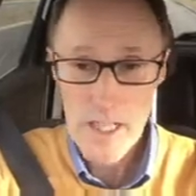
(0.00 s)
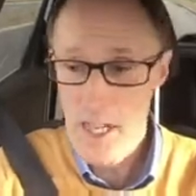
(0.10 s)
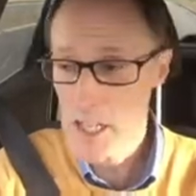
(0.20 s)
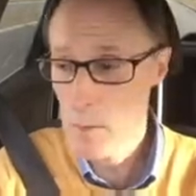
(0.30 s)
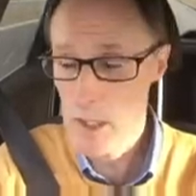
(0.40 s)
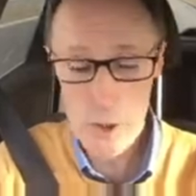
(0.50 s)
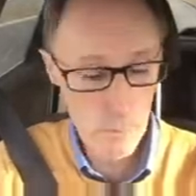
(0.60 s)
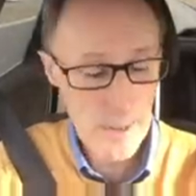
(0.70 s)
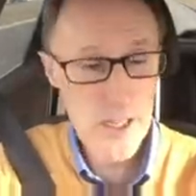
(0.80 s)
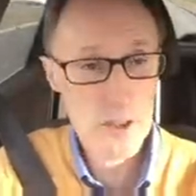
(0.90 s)
and you want to go
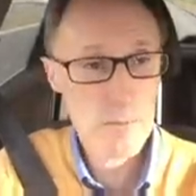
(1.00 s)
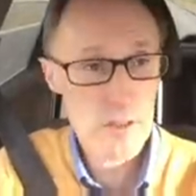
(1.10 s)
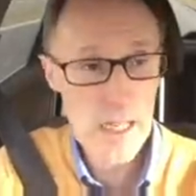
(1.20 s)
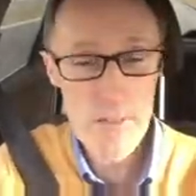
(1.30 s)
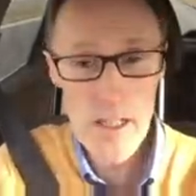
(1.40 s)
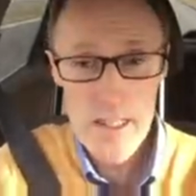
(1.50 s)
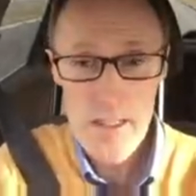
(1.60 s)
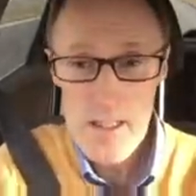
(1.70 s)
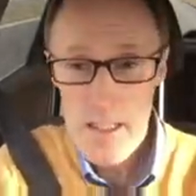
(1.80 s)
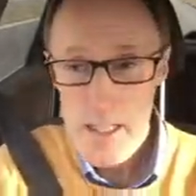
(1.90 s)
past them safely,
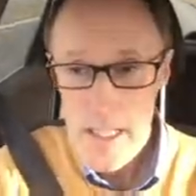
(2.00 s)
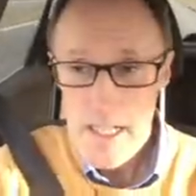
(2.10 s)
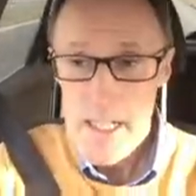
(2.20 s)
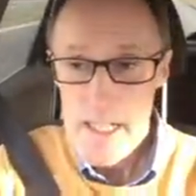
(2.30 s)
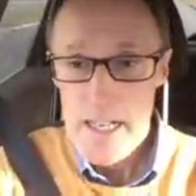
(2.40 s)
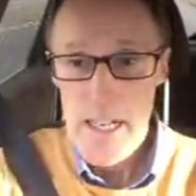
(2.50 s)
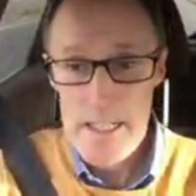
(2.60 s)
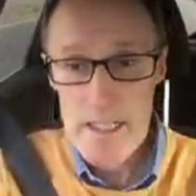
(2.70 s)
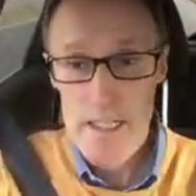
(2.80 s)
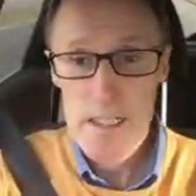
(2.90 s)

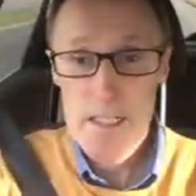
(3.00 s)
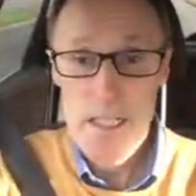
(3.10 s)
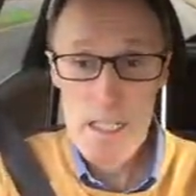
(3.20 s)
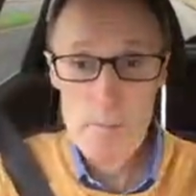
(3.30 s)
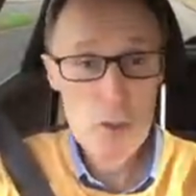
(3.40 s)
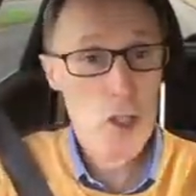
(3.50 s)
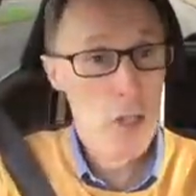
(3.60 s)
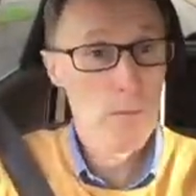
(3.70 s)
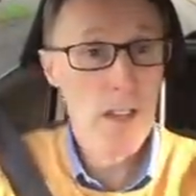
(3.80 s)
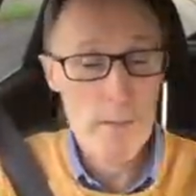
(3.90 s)
and to
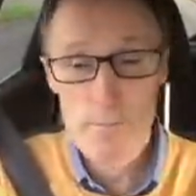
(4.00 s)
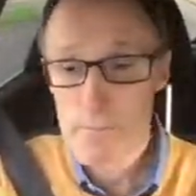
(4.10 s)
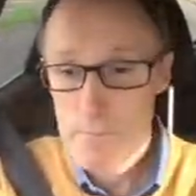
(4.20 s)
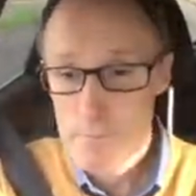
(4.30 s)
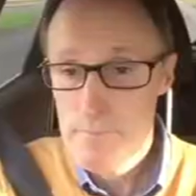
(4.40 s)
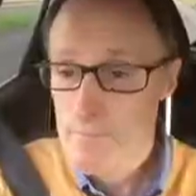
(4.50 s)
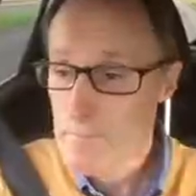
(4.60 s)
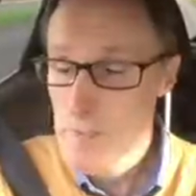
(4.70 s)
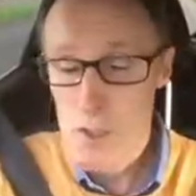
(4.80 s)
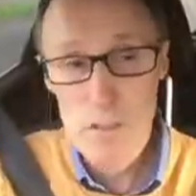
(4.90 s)
turn right.
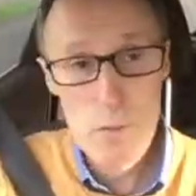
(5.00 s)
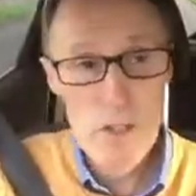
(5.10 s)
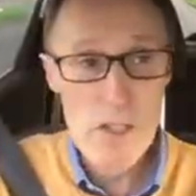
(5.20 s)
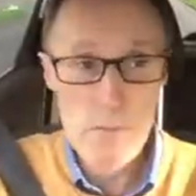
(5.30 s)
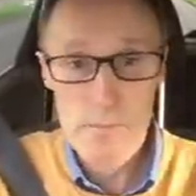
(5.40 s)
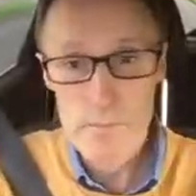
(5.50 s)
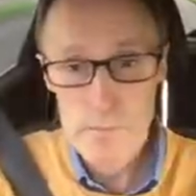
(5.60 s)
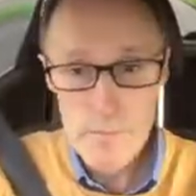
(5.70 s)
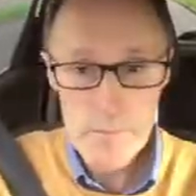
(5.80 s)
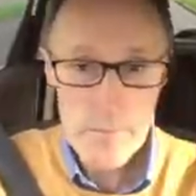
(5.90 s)
That's another reason.
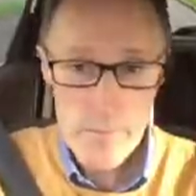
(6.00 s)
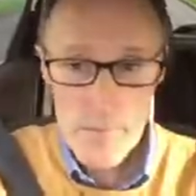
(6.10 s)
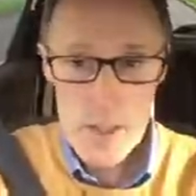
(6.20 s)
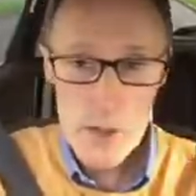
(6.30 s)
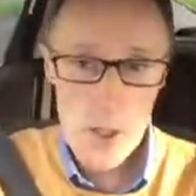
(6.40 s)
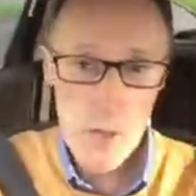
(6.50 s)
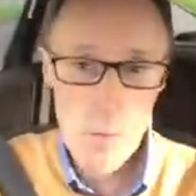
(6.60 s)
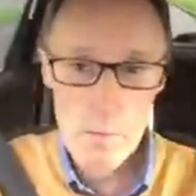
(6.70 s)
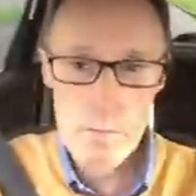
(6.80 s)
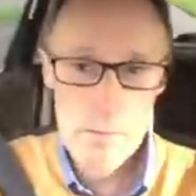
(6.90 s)
So
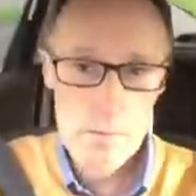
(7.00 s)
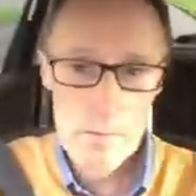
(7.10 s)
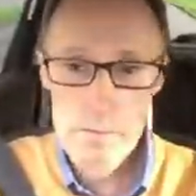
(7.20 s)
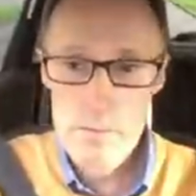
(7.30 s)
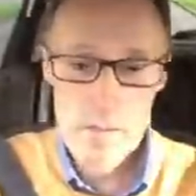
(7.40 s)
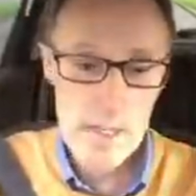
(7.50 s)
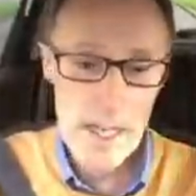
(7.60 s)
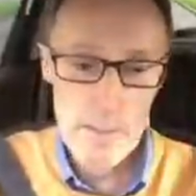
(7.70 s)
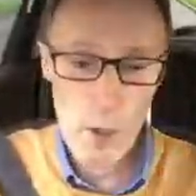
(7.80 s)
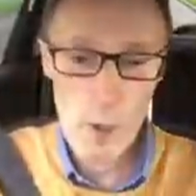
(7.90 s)

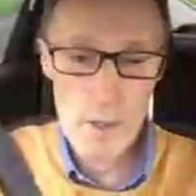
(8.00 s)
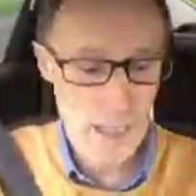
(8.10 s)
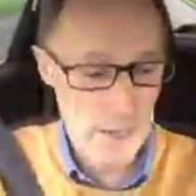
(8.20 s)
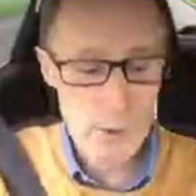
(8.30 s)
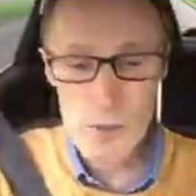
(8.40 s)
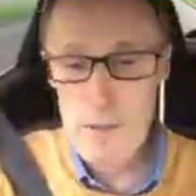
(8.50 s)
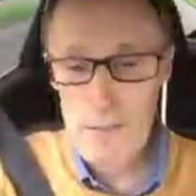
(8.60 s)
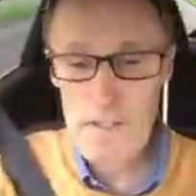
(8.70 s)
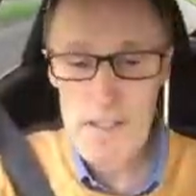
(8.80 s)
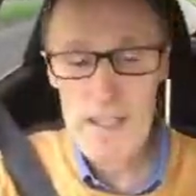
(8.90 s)
at the moment I'm doing
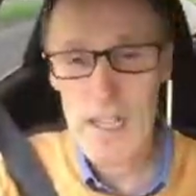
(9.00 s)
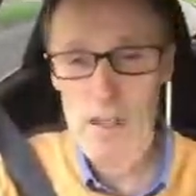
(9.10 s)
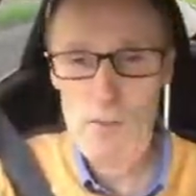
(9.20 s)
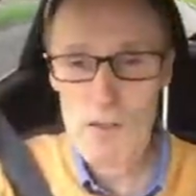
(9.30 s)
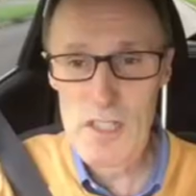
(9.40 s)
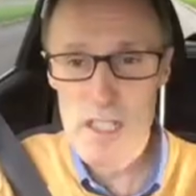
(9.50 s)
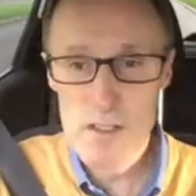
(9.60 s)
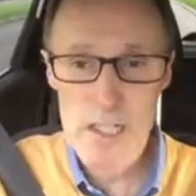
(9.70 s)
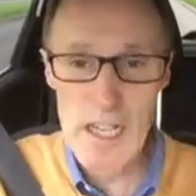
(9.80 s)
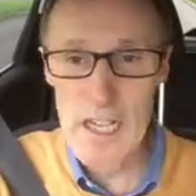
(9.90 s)
fifth gear,
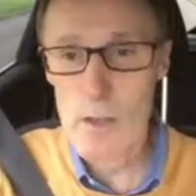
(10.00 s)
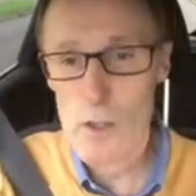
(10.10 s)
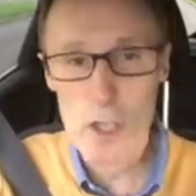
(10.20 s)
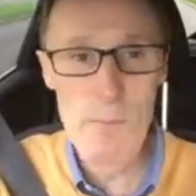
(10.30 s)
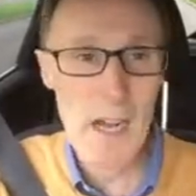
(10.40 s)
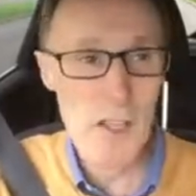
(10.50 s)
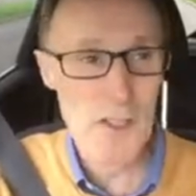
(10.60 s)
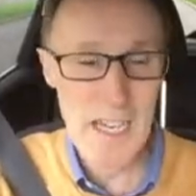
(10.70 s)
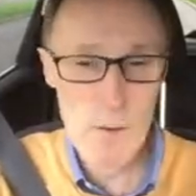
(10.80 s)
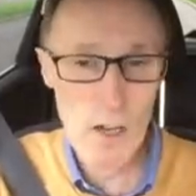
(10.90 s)
62 miles
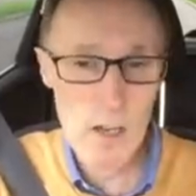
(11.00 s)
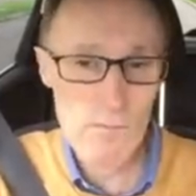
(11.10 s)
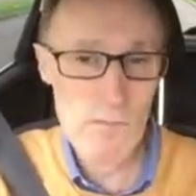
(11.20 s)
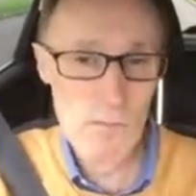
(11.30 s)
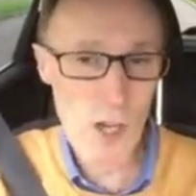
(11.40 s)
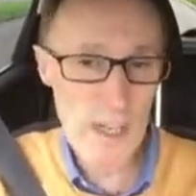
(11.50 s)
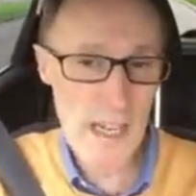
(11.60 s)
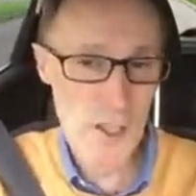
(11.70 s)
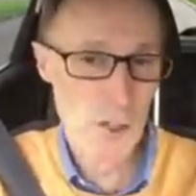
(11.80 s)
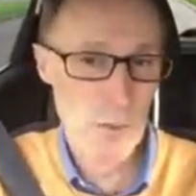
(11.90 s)
an hour, not
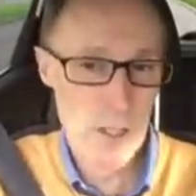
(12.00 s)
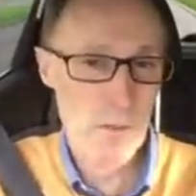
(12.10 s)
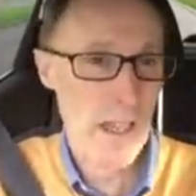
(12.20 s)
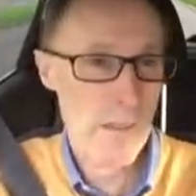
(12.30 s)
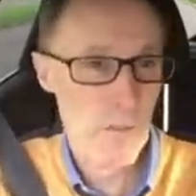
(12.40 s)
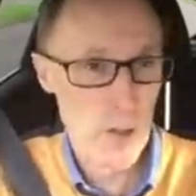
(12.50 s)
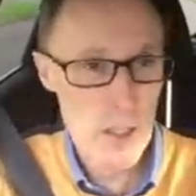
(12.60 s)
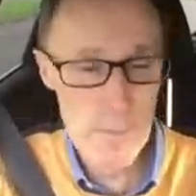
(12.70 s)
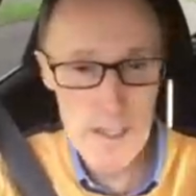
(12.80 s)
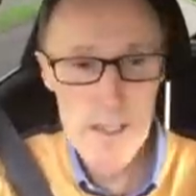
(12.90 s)
catching up with the van in front
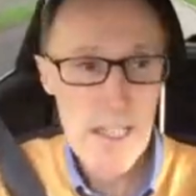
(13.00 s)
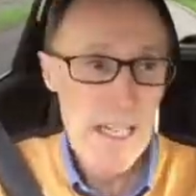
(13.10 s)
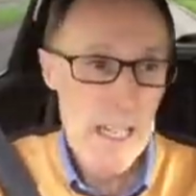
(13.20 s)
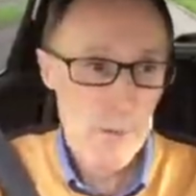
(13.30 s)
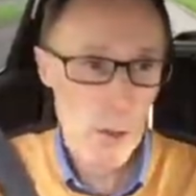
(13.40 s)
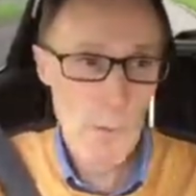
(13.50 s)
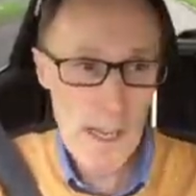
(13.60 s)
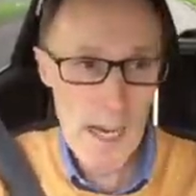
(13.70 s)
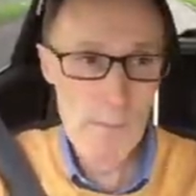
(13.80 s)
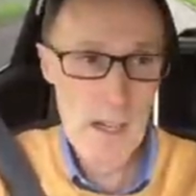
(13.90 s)
of me. Look
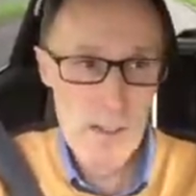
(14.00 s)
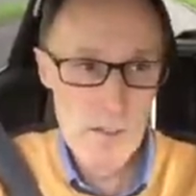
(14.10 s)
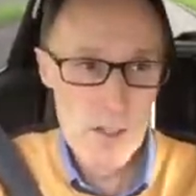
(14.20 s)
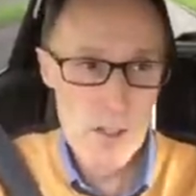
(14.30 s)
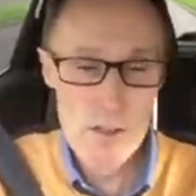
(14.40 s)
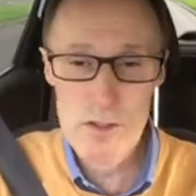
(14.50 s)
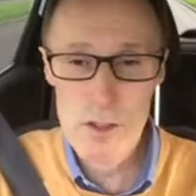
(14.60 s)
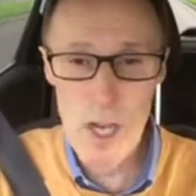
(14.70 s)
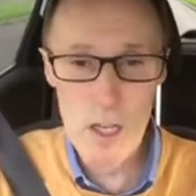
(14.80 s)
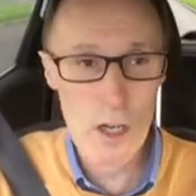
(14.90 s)
behind me, there's
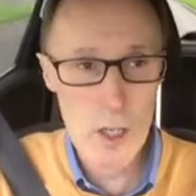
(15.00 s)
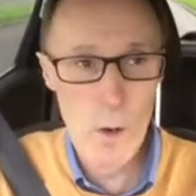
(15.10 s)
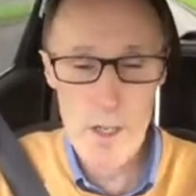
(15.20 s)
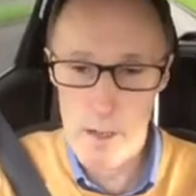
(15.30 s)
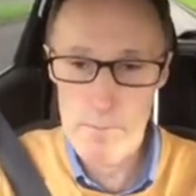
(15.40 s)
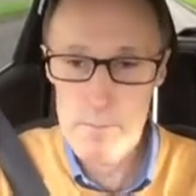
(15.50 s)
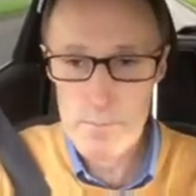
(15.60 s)
not a lot going on,